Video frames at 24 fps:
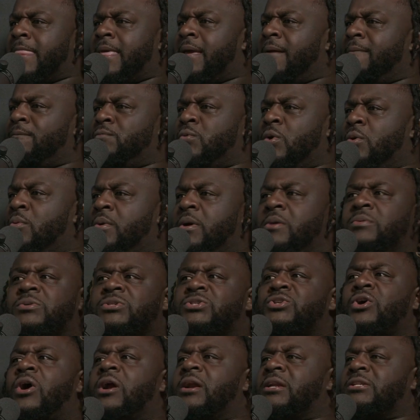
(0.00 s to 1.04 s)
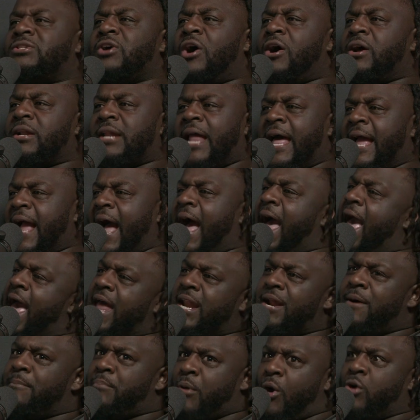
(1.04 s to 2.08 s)
when we were starting to talk, like I had
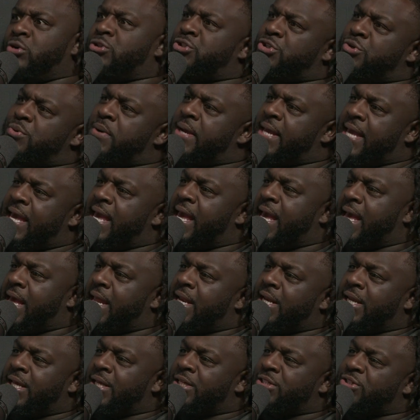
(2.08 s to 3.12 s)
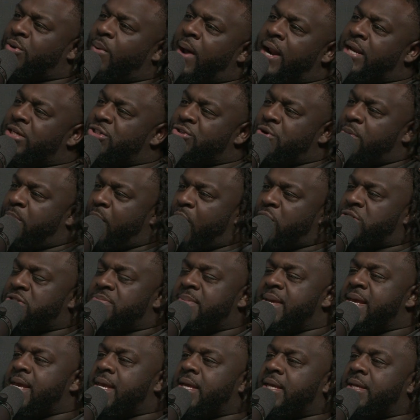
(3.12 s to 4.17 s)
to approach you again. So why didn't you approach
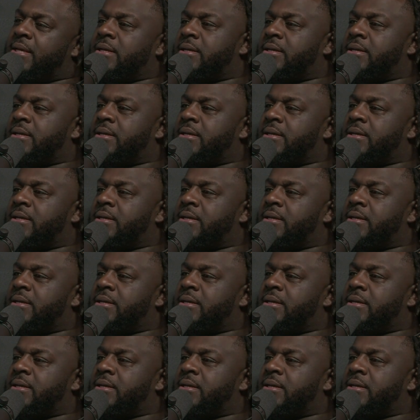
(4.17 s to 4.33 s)
me?